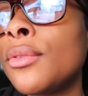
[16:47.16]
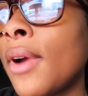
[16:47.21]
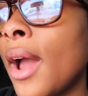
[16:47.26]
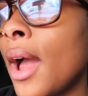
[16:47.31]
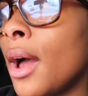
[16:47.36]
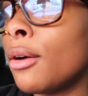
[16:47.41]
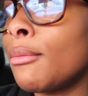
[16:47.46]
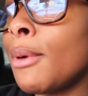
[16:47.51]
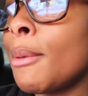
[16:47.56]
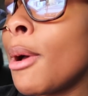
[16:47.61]

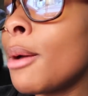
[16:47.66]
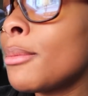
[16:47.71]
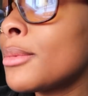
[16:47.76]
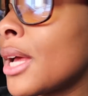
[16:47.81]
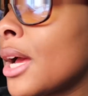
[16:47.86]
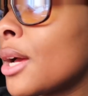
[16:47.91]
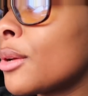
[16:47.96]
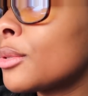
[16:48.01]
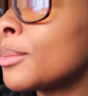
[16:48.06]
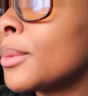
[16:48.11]
around my mom's
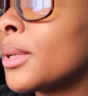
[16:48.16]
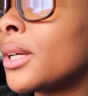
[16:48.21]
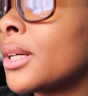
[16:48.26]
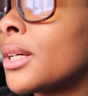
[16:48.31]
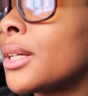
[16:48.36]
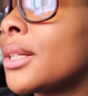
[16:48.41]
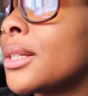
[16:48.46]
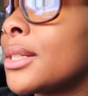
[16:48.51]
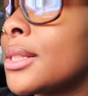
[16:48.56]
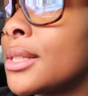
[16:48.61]
house
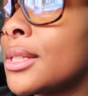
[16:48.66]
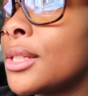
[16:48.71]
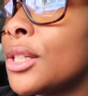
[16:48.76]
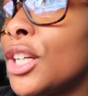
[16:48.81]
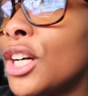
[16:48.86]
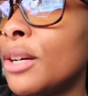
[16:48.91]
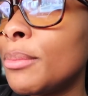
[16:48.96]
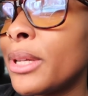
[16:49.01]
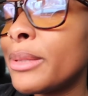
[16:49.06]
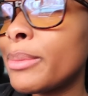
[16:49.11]
because, you
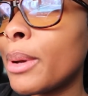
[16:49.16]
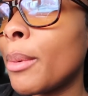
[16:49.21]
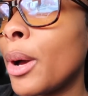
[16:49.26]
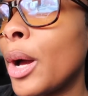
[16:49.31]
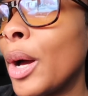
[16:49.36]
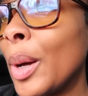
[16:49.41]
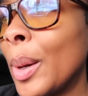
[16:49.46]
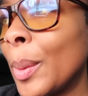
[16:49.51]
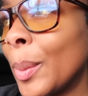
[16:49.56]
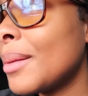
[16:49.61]
know, I miss my
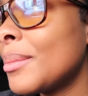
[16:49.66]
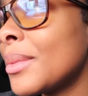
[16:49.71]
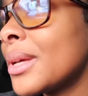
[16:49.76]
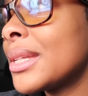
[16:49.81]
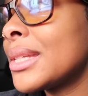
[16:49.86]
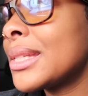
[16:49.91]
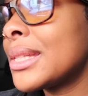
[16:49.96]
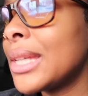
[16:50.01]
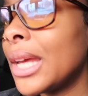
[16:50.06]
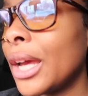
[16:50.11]
mom, I
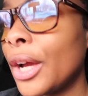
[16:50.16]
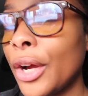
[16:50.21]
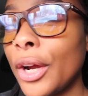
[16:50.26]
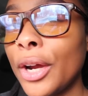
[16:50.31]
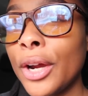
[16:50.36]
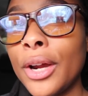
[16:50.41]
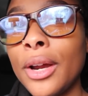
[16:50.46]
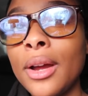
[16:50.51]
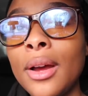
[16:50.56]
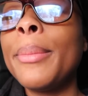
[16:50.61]
miss seeing
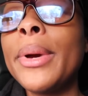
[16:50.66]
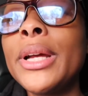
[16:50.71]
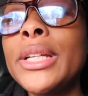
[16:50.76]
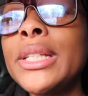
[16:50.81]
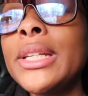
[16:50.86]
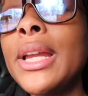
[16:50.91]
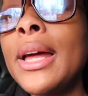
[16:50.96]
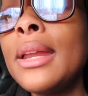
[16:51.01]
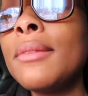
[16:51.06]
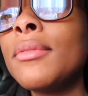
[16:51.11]
her. But
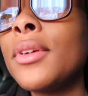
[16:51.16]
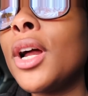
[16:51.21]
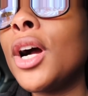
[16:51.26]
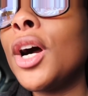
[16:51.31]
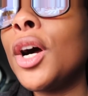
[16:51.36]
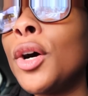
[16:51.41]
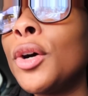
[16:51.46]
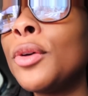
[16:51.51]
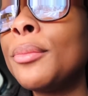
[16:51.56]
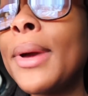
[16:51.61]
she's not even
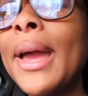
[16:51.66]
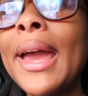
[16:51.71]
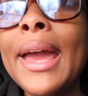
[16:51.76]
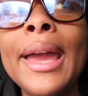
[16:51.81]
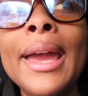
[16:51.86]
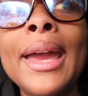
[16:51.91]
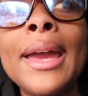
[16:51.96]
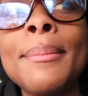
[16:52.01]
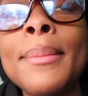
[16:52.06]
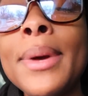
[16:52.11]
home
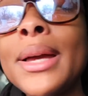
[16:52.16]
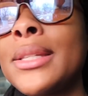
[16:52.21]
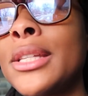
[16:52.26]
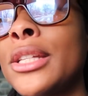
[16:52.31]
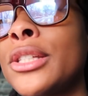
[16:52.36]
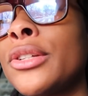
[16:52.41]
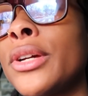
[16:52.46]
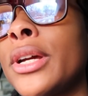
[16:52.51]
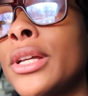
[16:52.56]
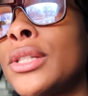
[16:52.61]
and my
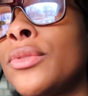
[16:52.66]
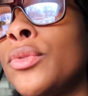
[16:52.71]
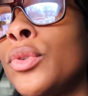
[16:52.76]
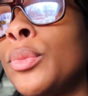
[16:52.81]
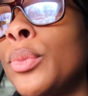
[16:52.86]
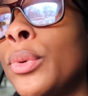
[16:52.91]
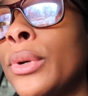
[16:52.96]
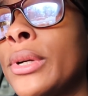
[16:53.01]
sister has food